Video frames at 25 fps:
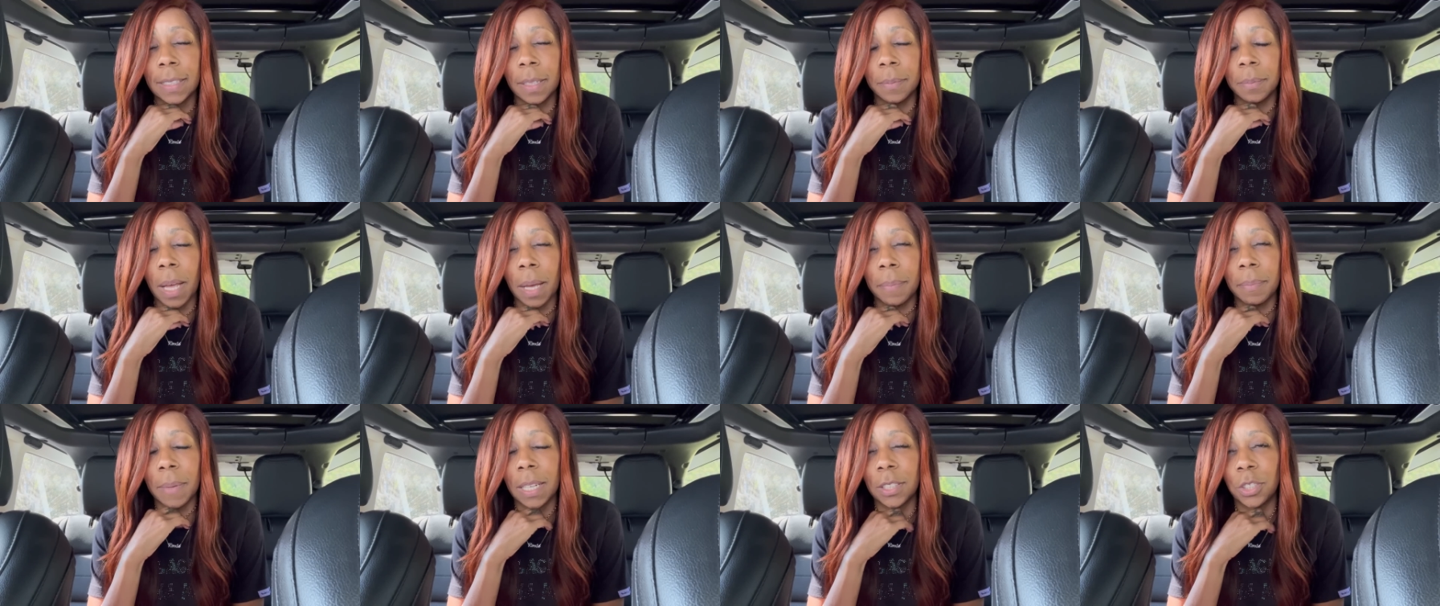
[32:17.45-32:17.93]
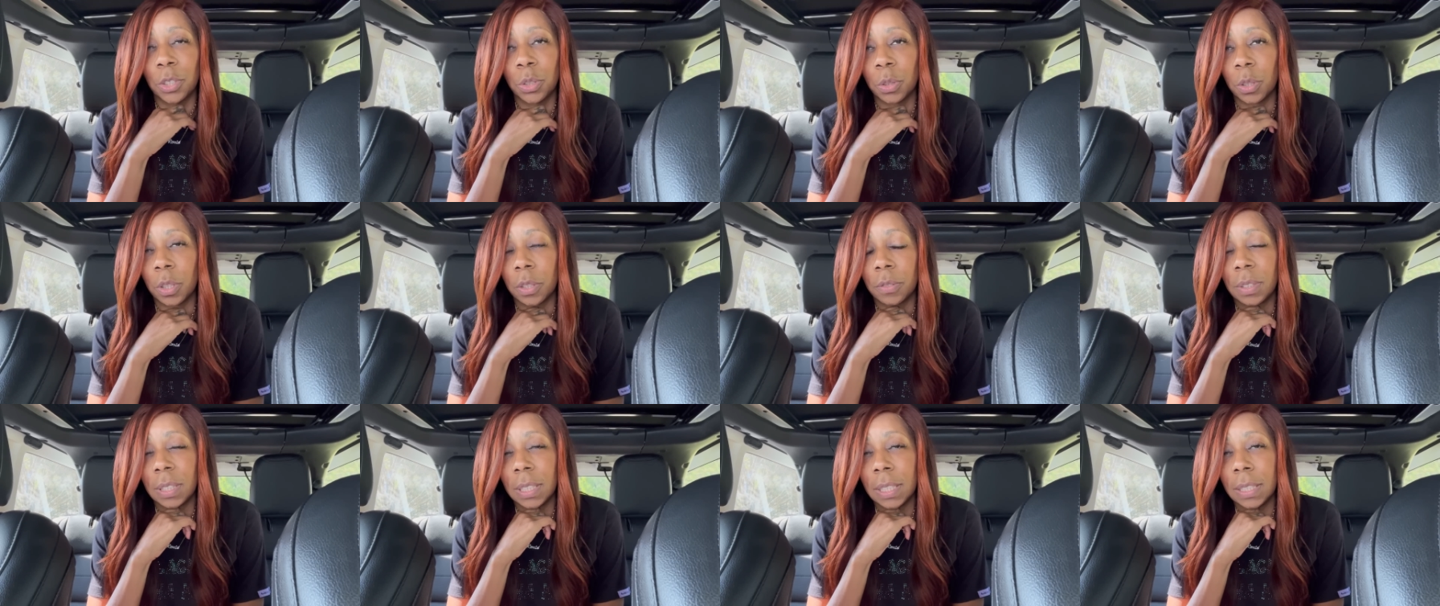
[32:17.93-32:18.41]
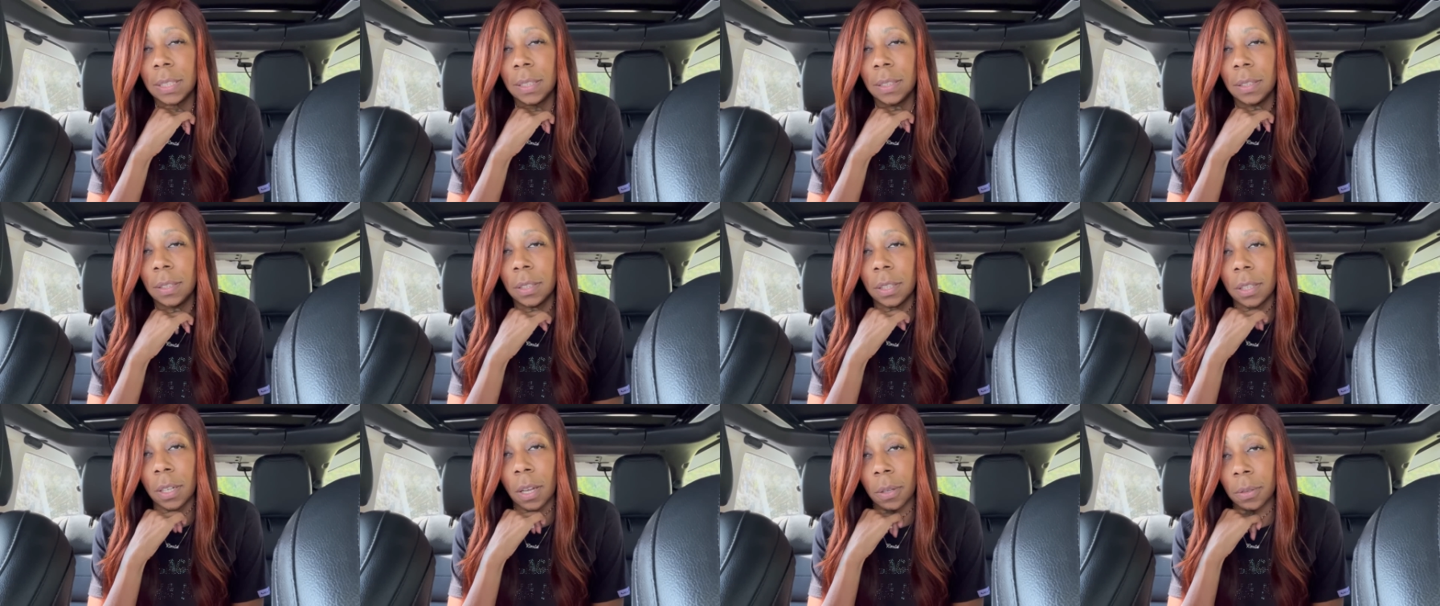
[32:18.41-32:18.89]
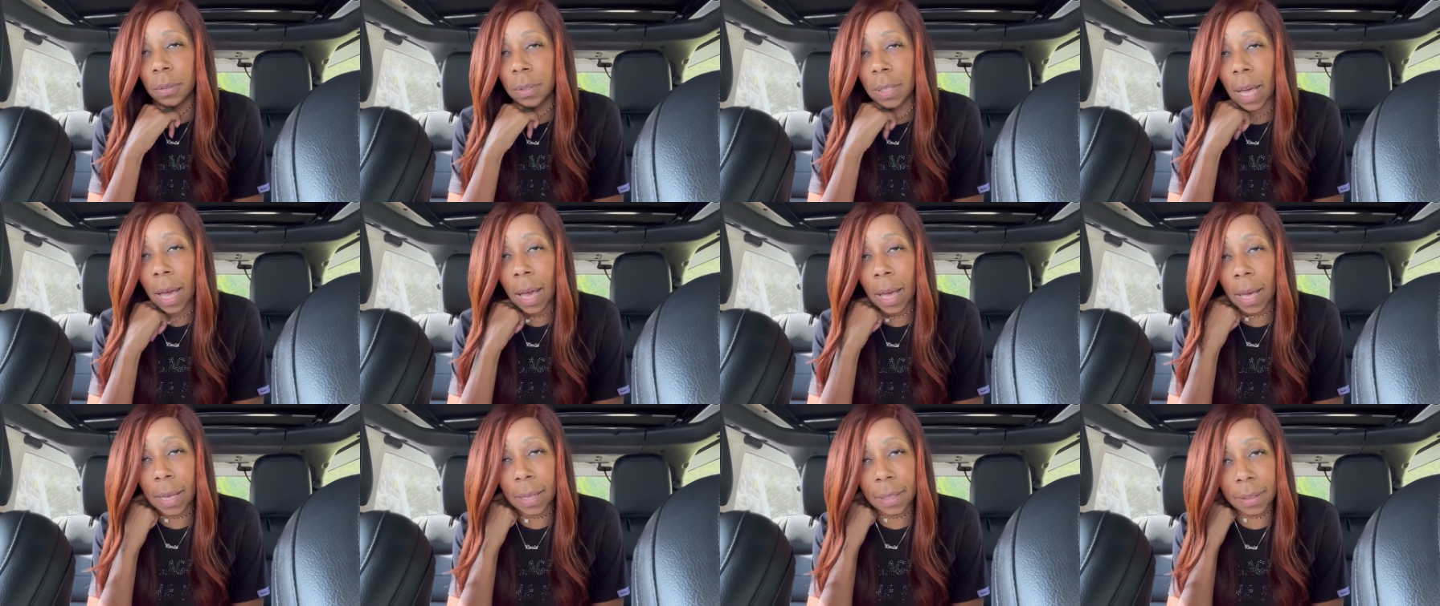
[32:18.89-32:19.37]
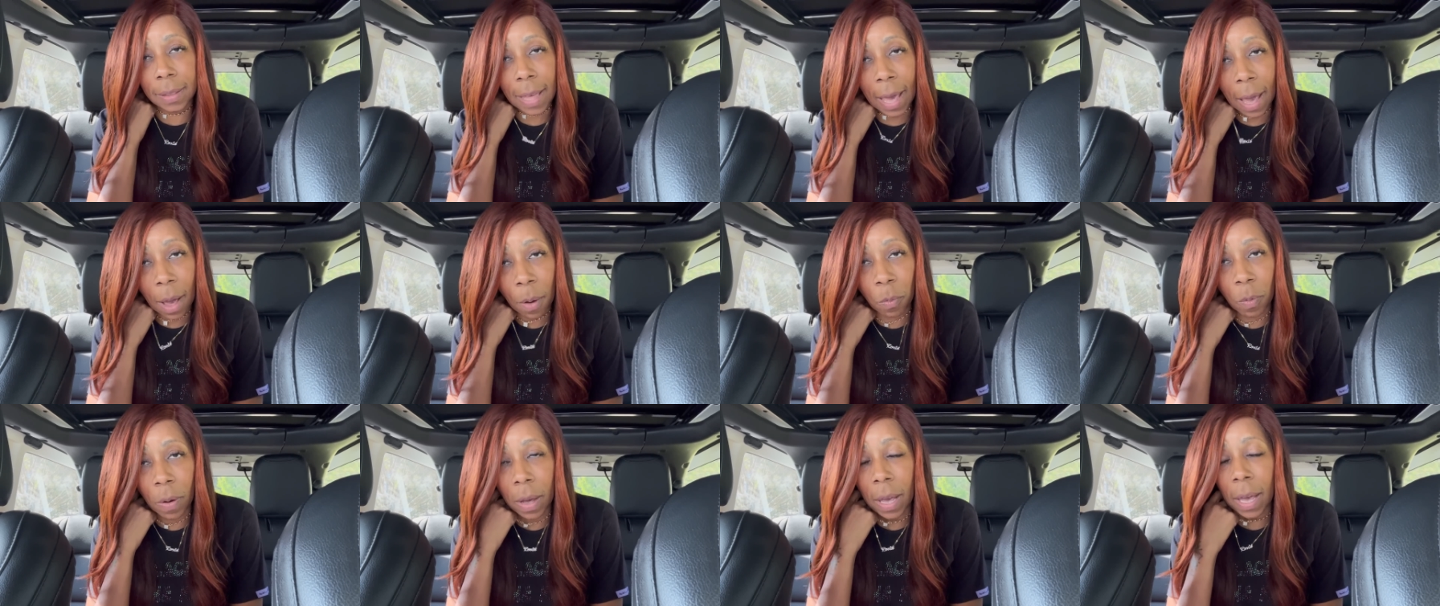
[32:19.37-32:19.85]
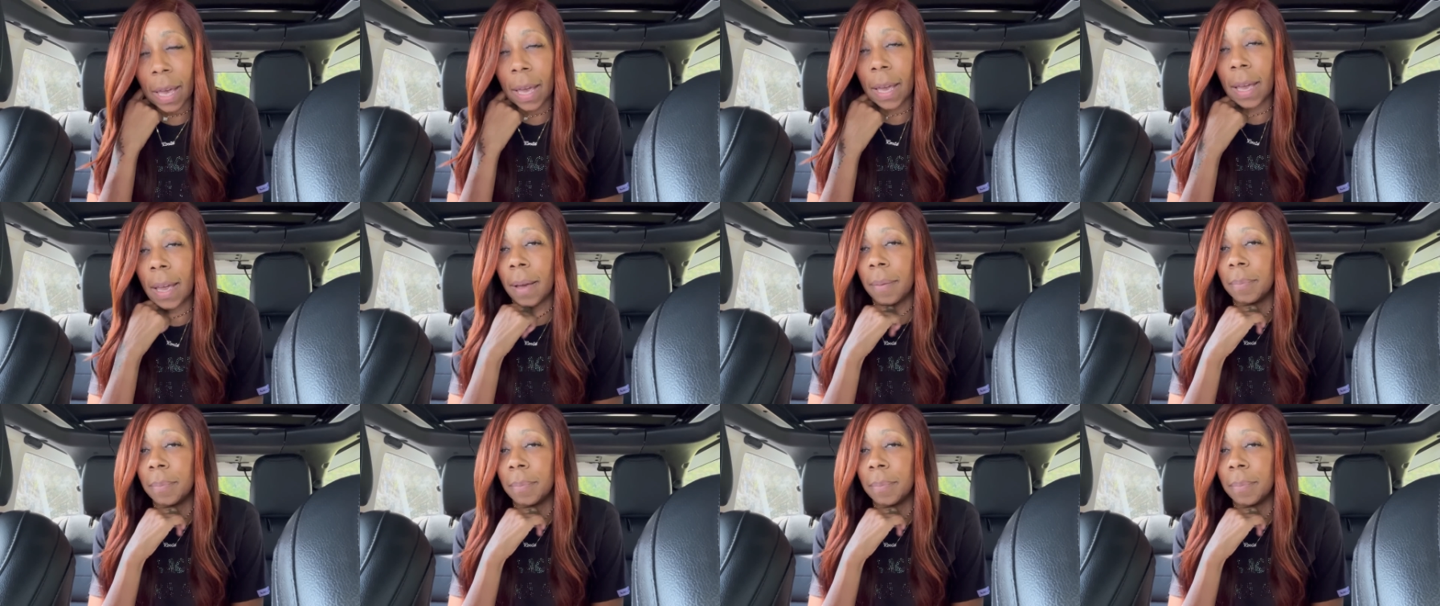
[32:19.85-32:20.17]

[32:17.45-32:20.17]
I'm, I'm not sure if she, you know, died that way.